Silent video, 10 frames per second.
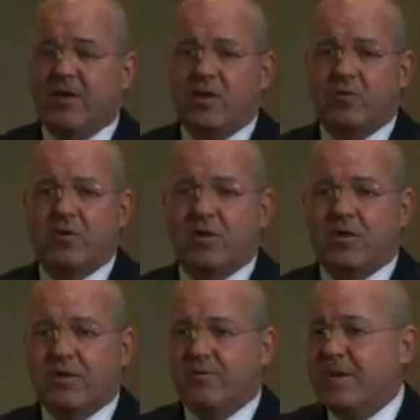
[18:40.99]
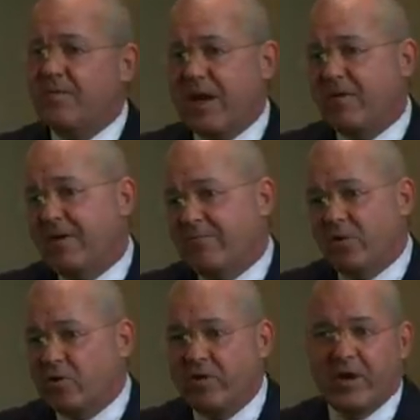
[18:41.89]
You will be better at
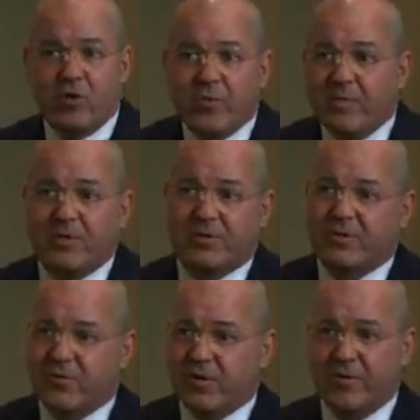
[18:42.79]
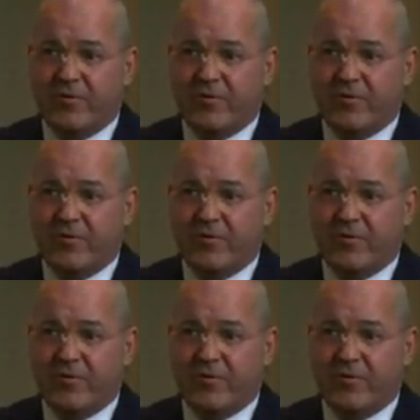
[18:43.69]
recruiting new people to the firm.